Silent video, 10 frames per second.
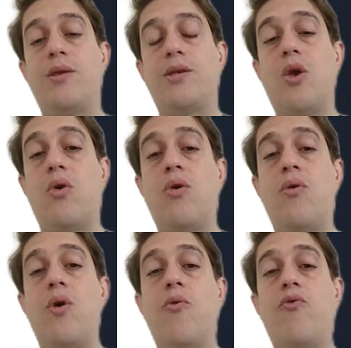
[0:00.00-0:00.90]

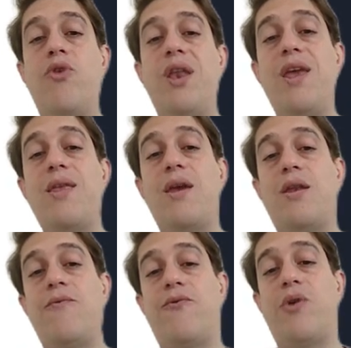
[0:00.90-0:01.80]
So we need
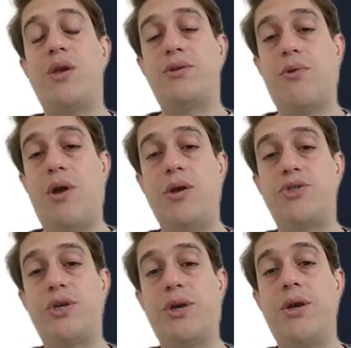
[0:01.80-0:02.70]
an
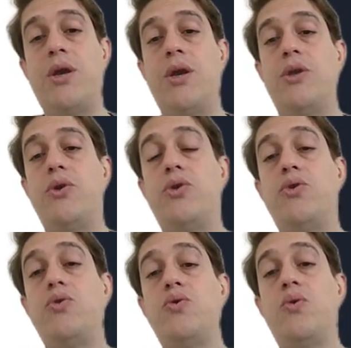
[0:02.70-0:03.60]
infrastructure to
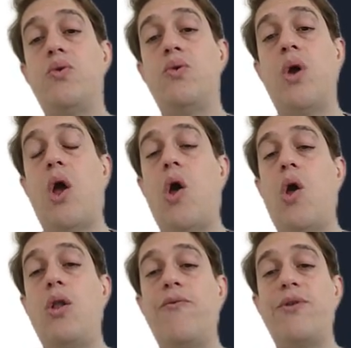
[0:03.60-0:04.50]
do
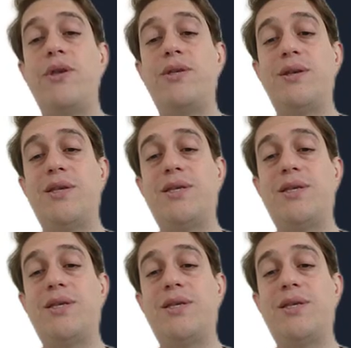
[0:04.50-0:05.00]
all of these